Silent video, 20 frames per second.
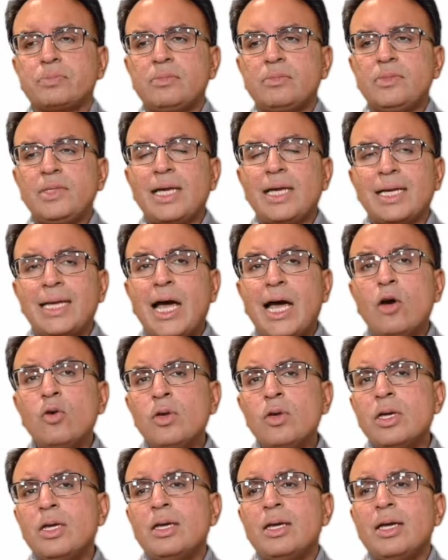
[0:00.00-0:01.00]
Now,
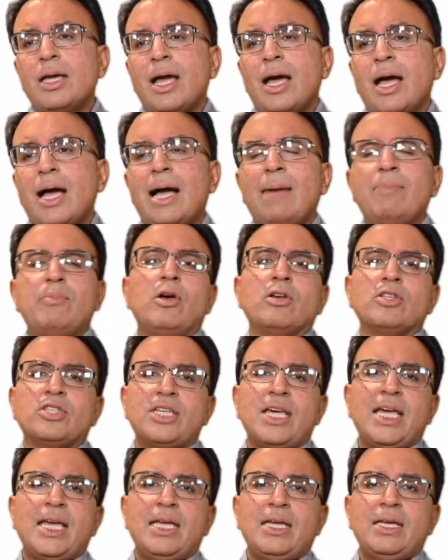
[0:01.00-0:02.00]
I'm not
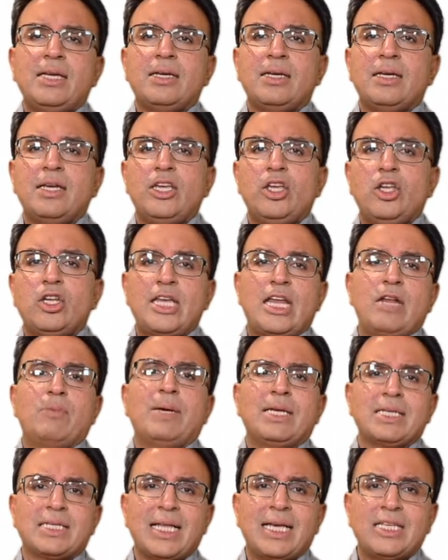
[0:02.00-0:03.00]
saying your
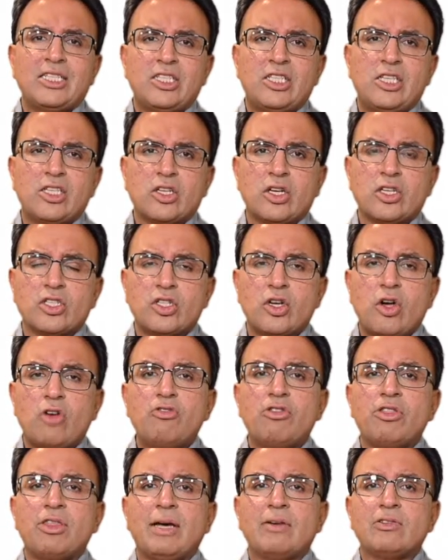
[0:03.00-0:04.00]
database licenses cost
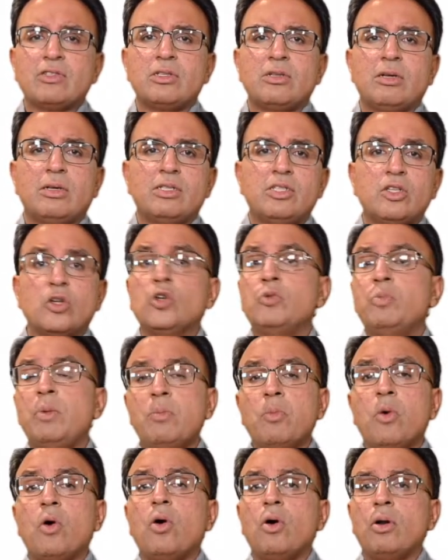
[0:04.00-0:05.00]
$100,000. It could be
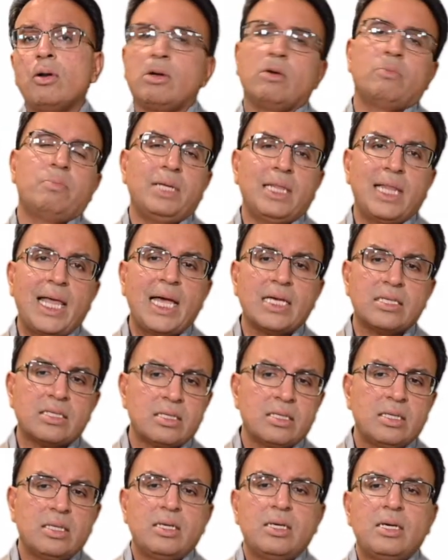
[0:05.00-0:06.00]
more, it could be less.
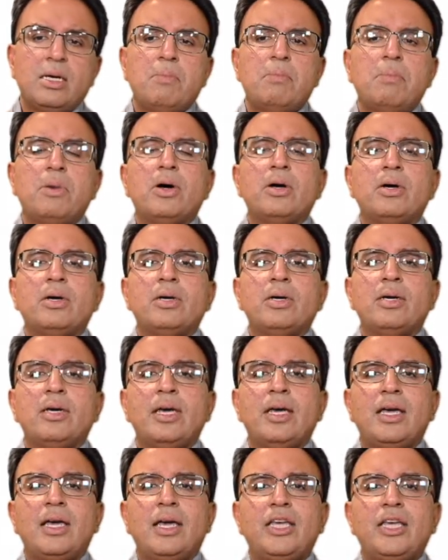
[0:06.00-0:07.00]
But
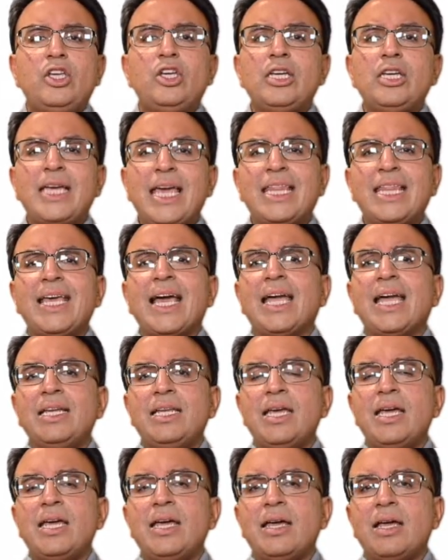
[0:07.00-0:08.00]
you can get the
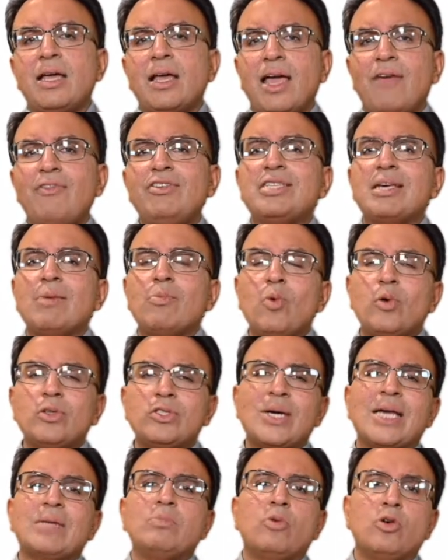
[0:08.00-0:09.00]
idea. Every time you want to
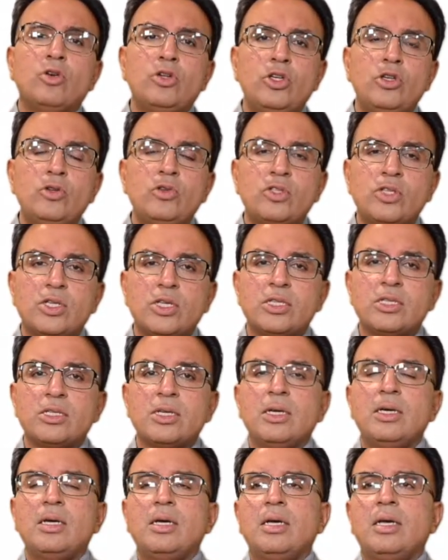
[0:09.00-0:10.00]
add more users
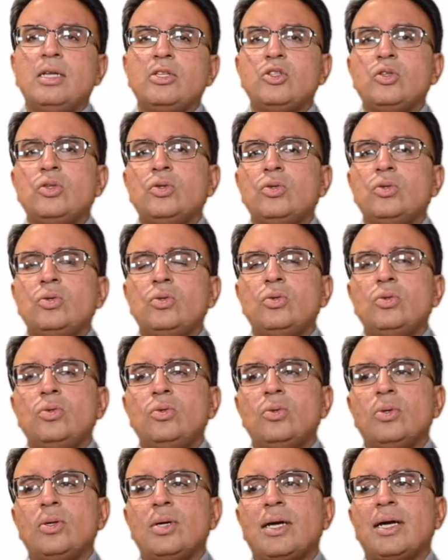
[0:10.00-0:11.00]

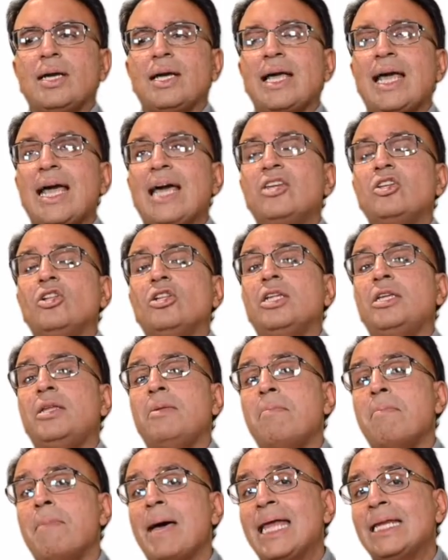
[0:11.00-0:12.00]
to handle the
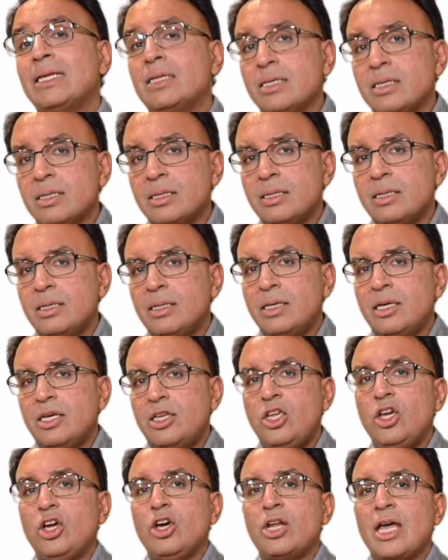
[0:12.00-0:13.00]
demand,
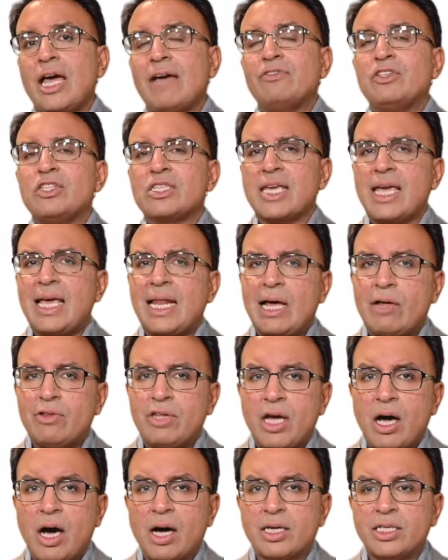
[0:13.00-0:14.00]
you're going to have to scale out the
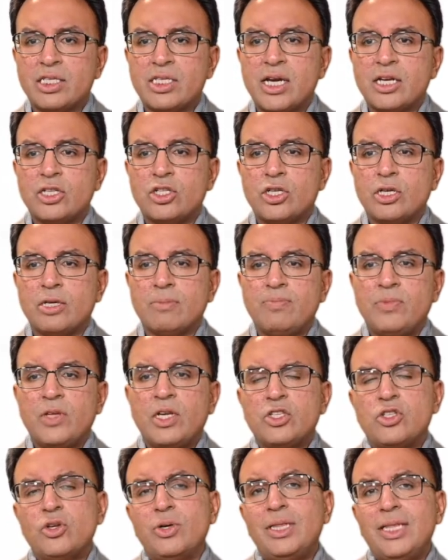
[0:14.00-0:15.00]
architecture.
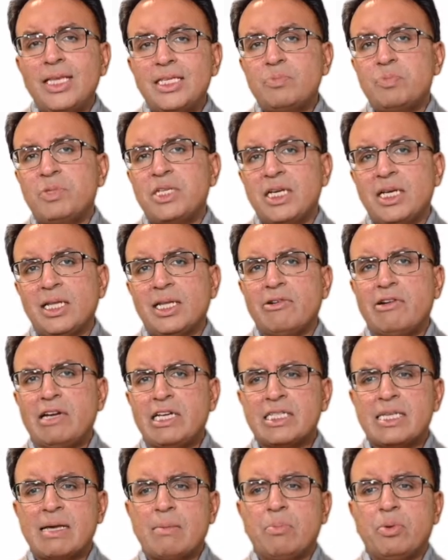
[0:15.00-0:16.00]
So in this particular
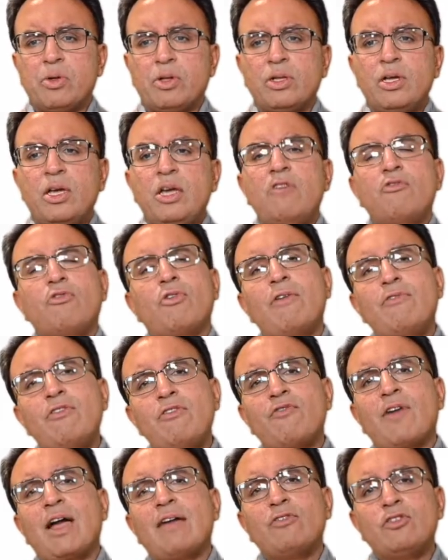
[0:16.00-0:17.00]
example, for every
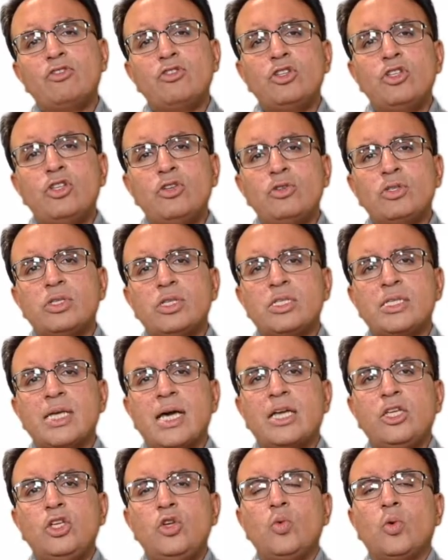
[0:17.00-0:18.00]
500 users
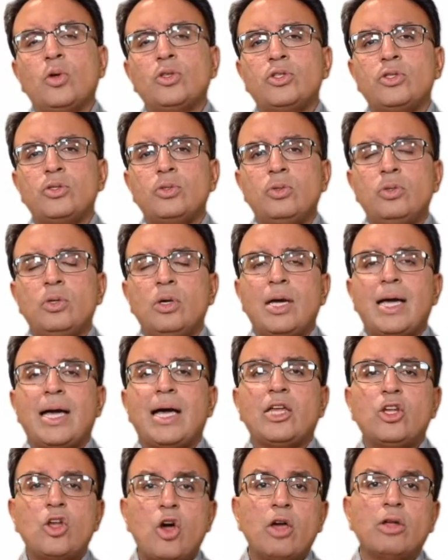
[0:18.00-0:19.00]
that you want to
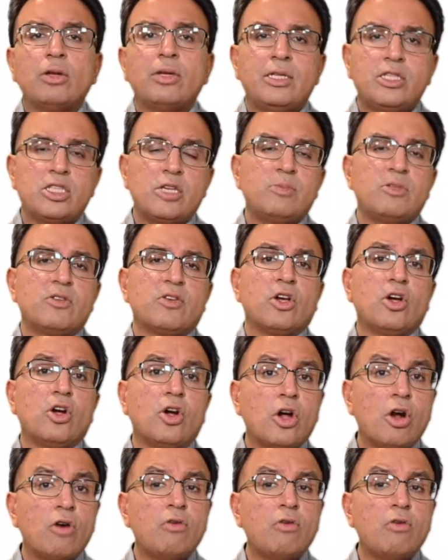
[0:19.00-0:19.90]
add on in terms of concurrent